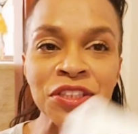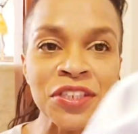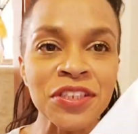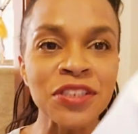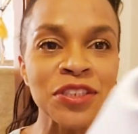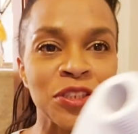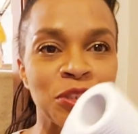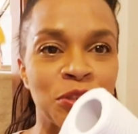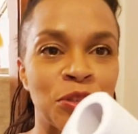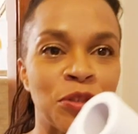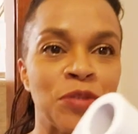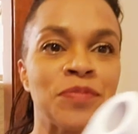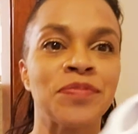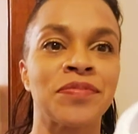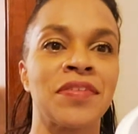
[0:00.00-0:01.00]
gonna
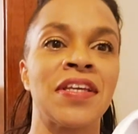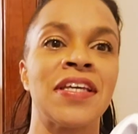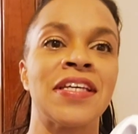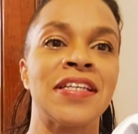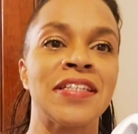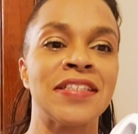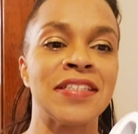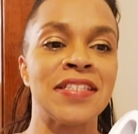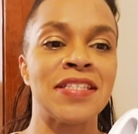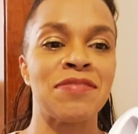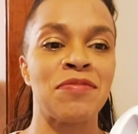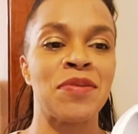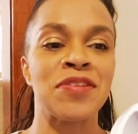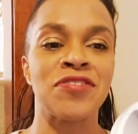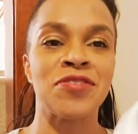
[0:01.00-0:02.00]
do is,
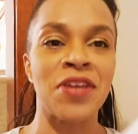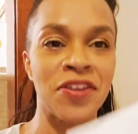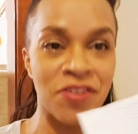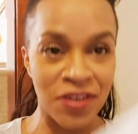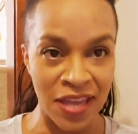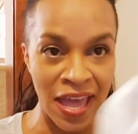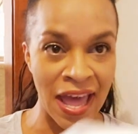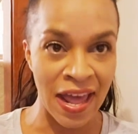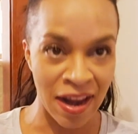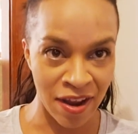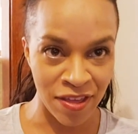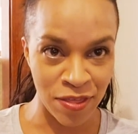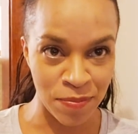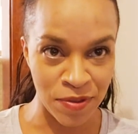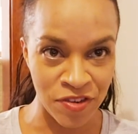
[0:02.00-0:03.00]
once you get your cat
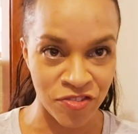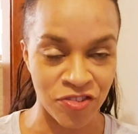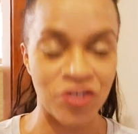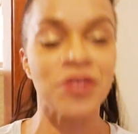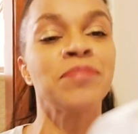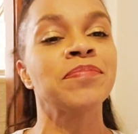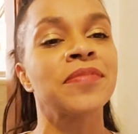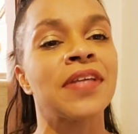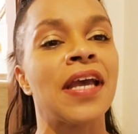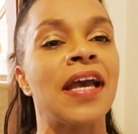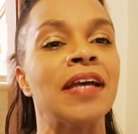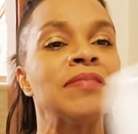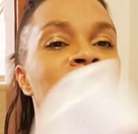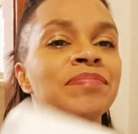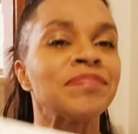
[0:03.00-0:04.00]
out of the picture,
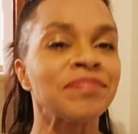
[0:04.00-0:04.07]
okay,